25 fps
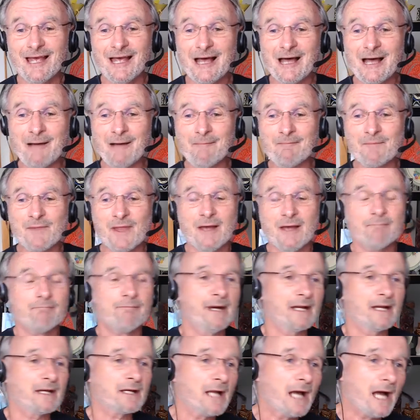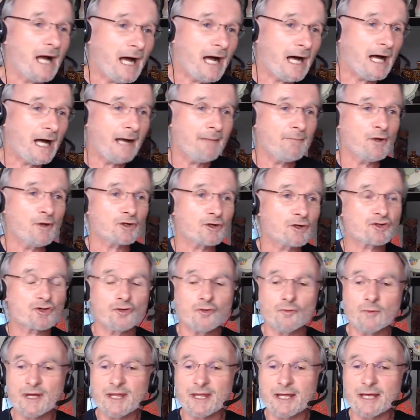Um, but I'm not sure
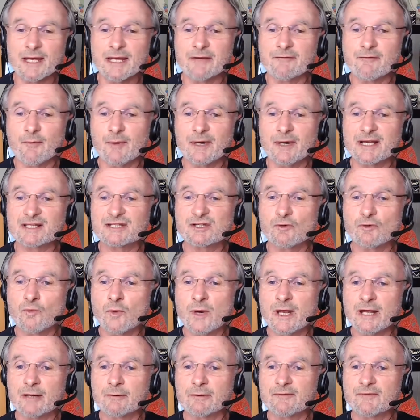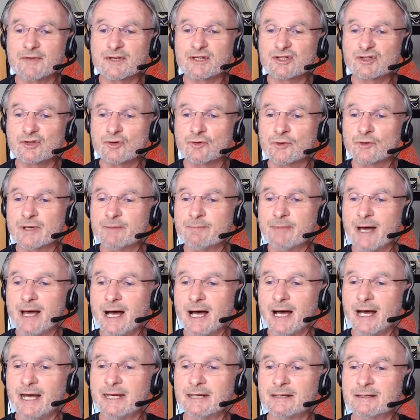whether everyone is aware of the story
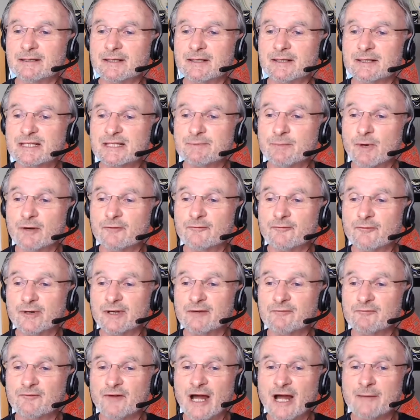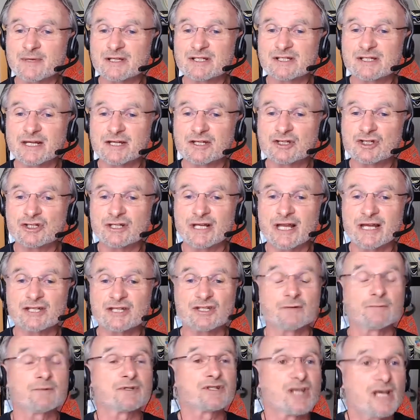behind the smoke free environments
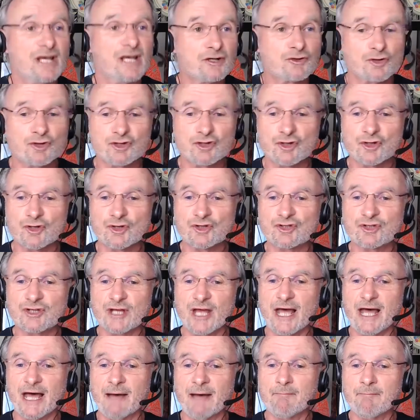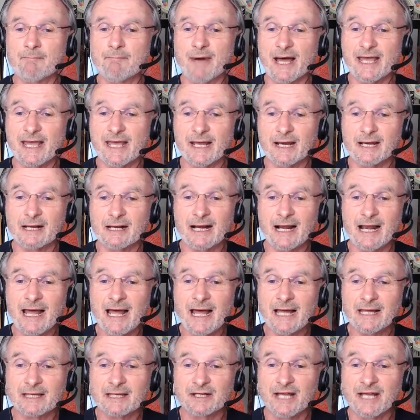legislation. It was introduced um, by Helen
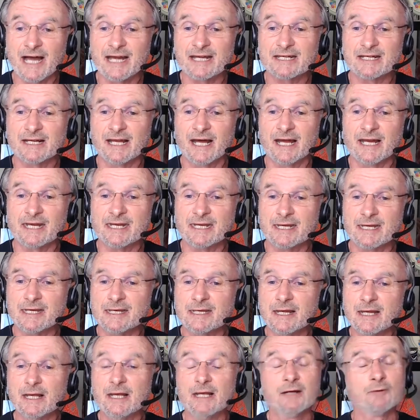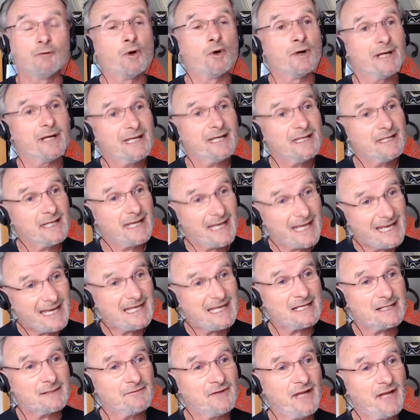Clark in 1990, well, in the
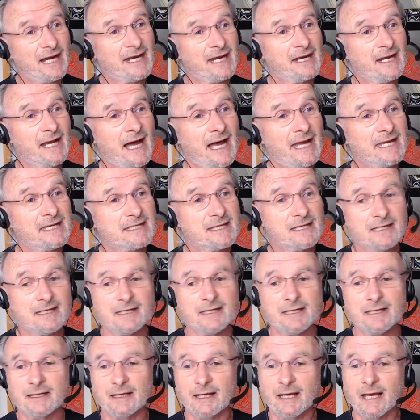end of 1990.